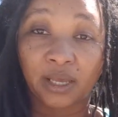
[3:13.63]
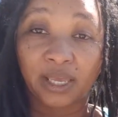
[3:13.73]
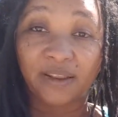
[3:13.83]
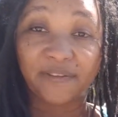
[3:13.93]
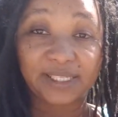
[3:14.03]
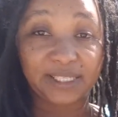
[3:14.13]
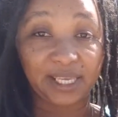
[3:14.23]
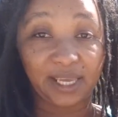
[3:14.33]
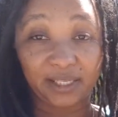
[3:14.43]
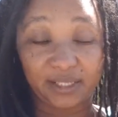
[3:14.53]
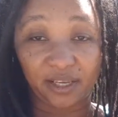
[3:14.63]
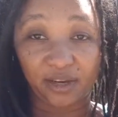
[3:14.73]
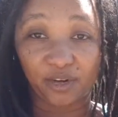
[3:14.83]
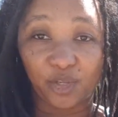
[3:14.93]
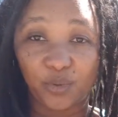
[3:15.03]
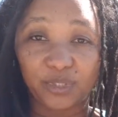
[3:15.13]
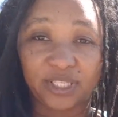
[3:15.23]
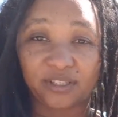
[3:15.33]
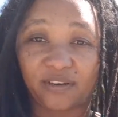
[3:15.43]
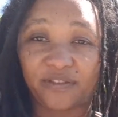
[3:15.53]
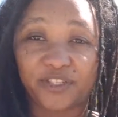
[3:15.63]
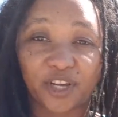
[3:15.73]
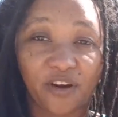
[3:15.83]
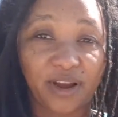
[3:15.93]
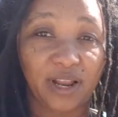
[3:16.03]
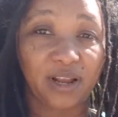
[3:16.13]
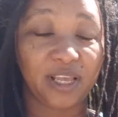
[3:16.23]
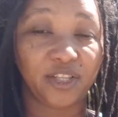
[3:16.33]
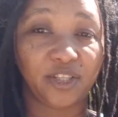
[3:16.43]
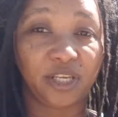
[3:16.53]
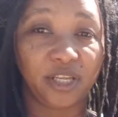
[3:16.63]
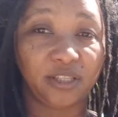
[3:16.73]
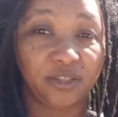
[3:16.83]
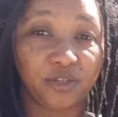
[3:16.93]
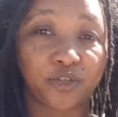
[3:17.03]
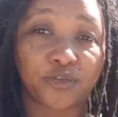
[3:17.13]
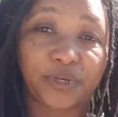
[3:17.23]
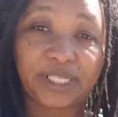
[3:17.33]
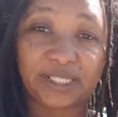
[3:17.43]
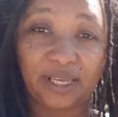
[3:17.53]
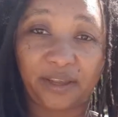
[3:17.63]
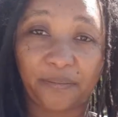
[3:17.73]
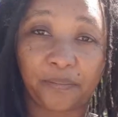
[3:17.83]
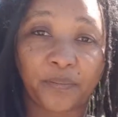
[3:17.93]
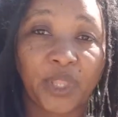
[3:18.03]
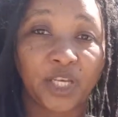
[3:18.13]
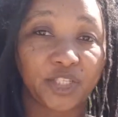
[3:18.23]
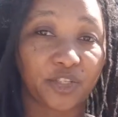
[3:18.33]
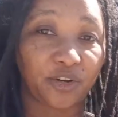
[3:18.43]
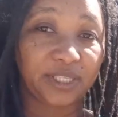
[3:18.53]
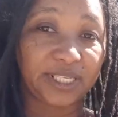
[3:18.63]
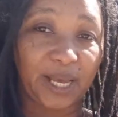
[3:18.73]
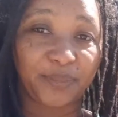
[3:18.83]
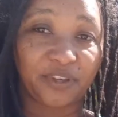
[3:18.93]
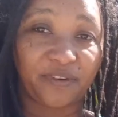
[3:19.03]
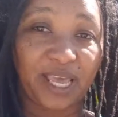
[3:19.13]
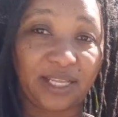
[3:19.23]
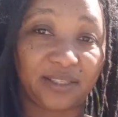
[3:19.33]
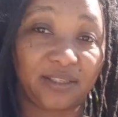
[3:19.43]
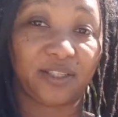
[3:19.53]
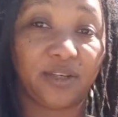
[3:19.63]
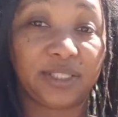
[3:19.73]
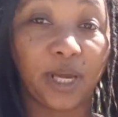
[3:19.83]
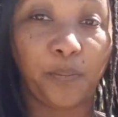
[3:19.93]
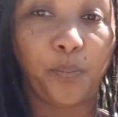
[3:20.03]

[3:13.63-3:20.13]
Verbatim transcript: investigating the uses of sorrel in, in treating certain types of cancer. So it's a